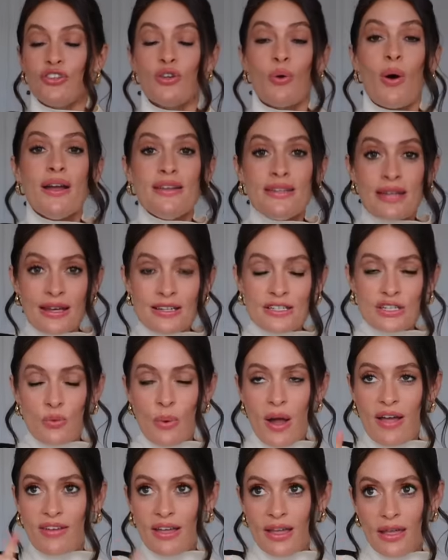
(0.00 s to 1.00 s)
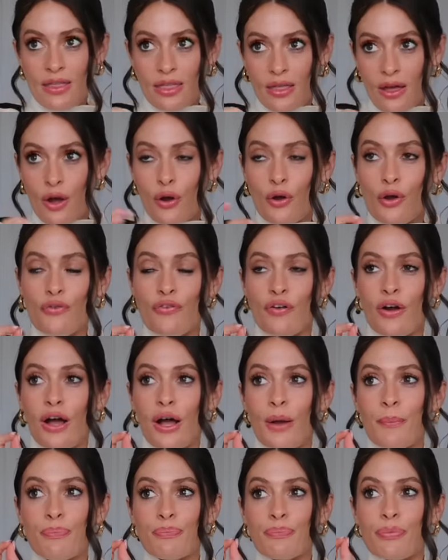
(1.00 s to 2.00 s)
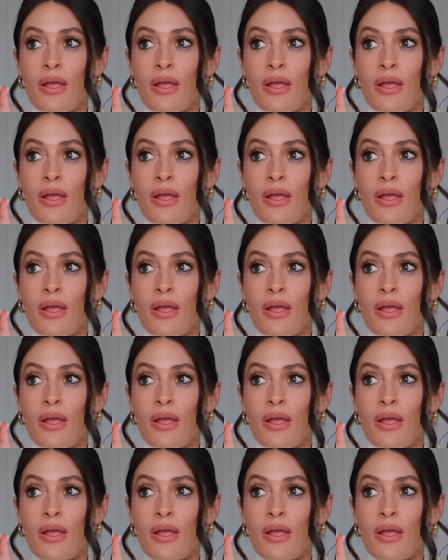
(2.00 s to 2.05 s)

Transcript: So I tend to wear it either over